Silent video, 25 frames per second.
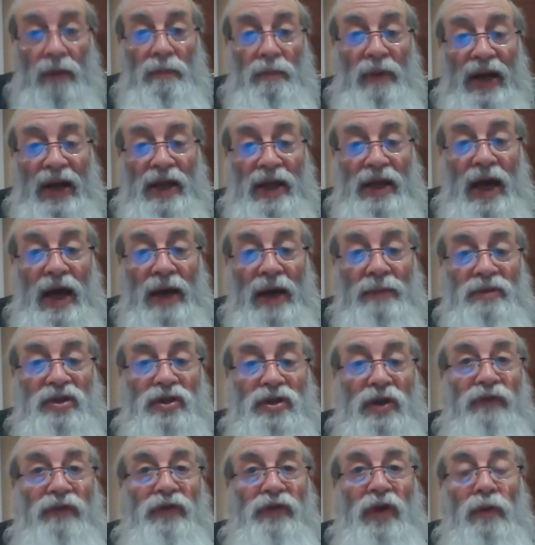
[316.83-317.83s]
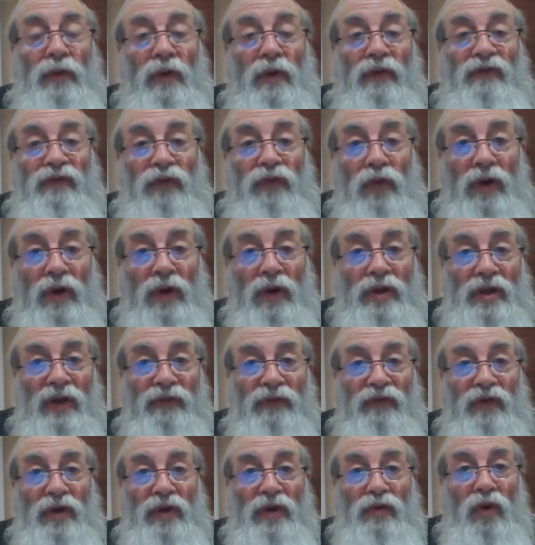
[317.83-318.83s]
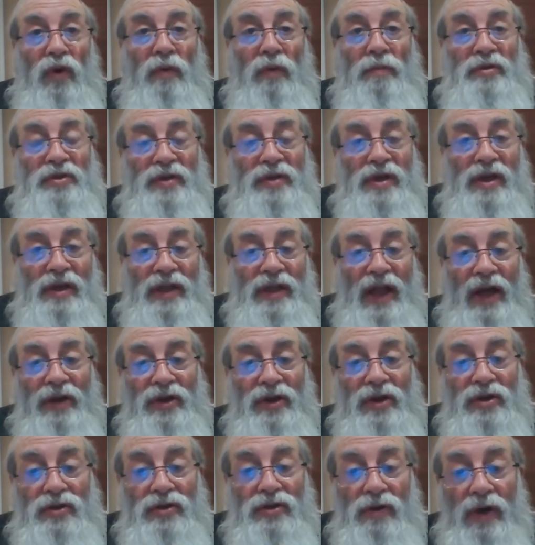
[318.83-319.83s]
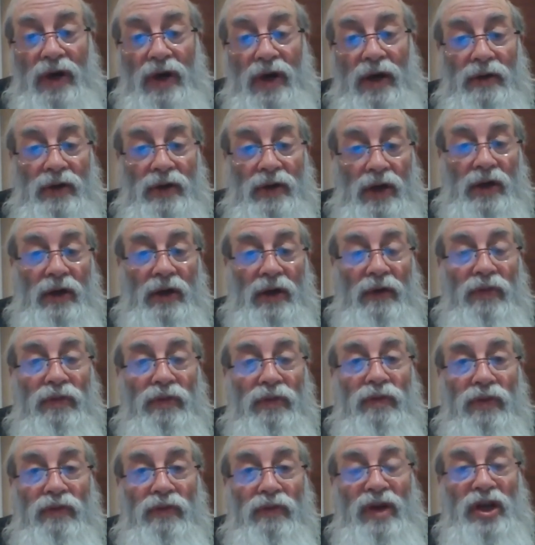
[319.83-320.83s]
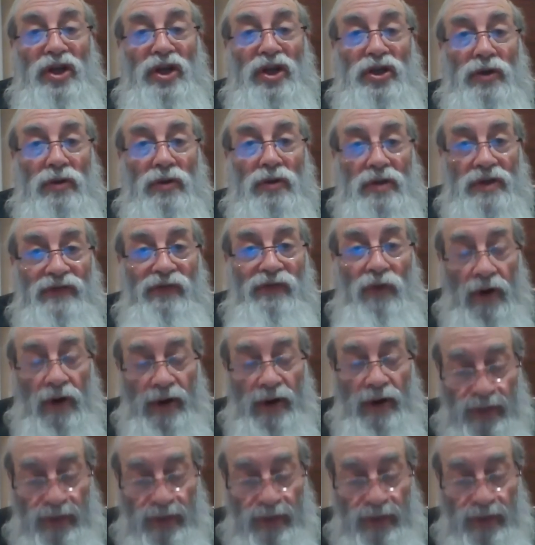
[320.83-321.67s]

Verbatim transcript: By the Yam Suf, there were four different groups in Klal Yisrael, you know, three Jews, four